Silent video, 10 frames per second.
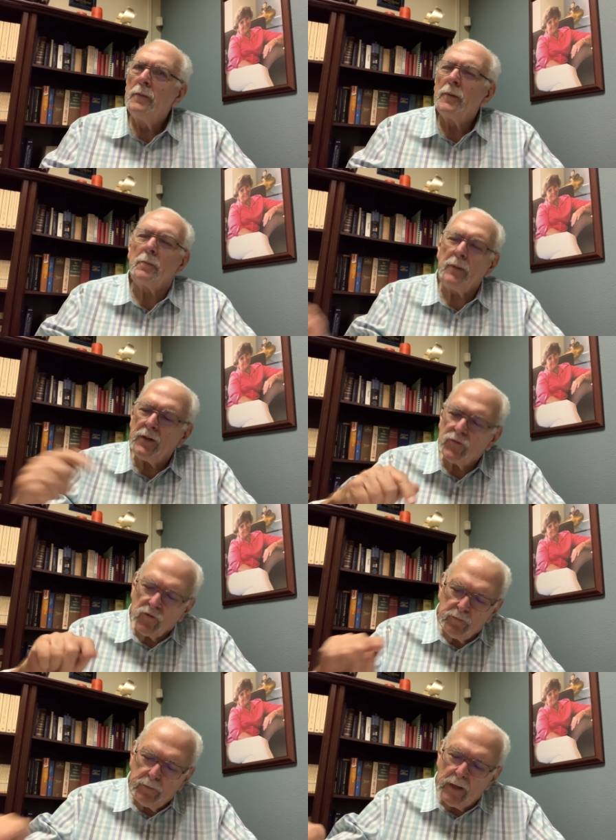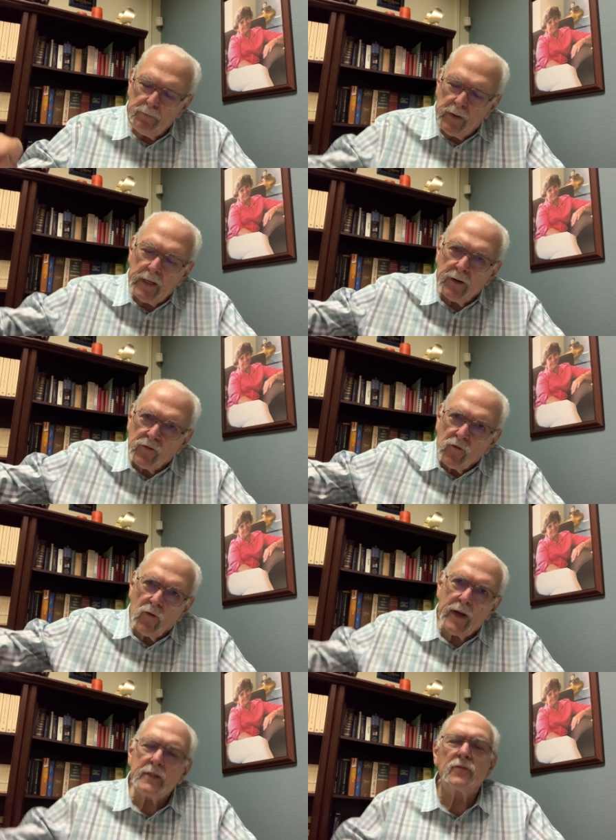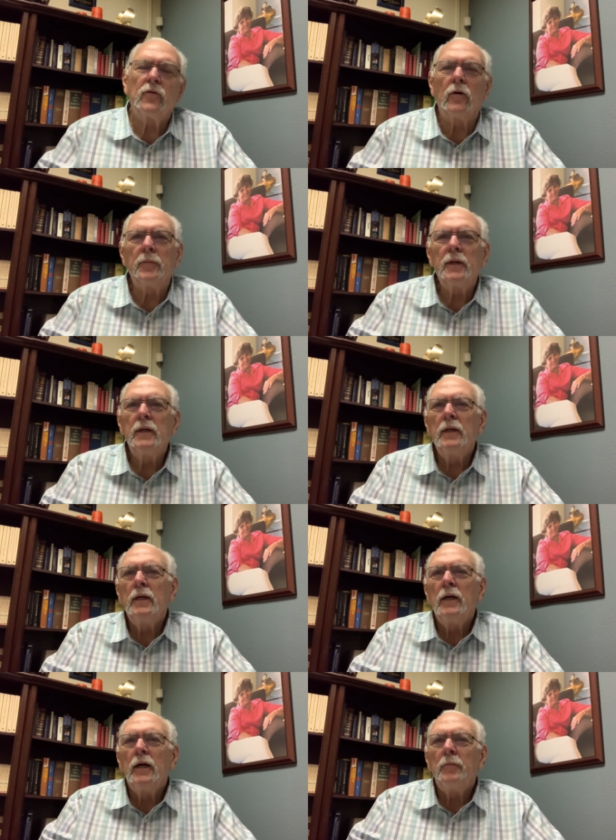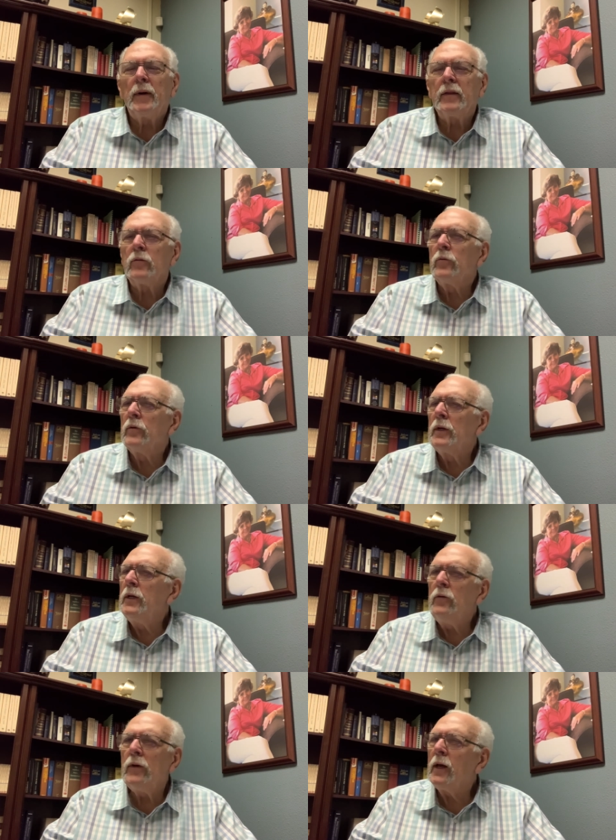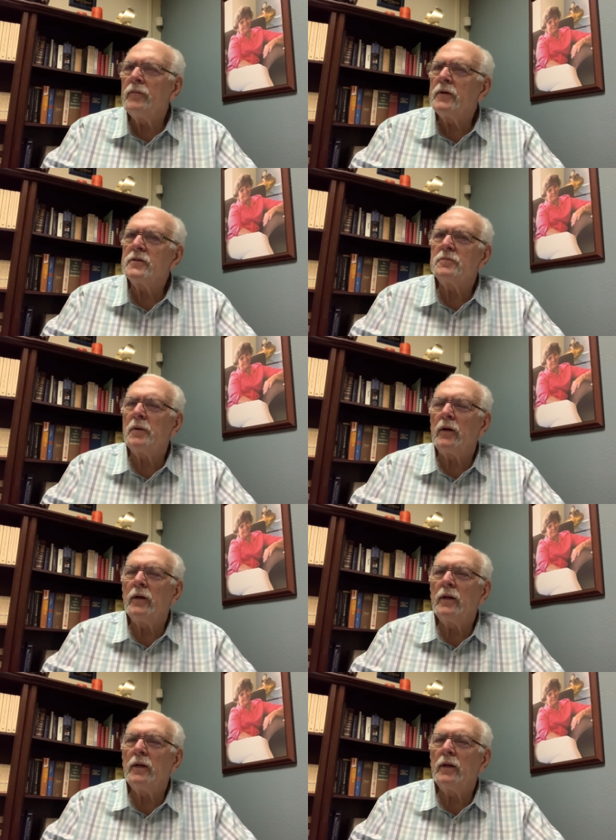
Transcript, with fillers: but be, be being transformed by the renewing of your spirit.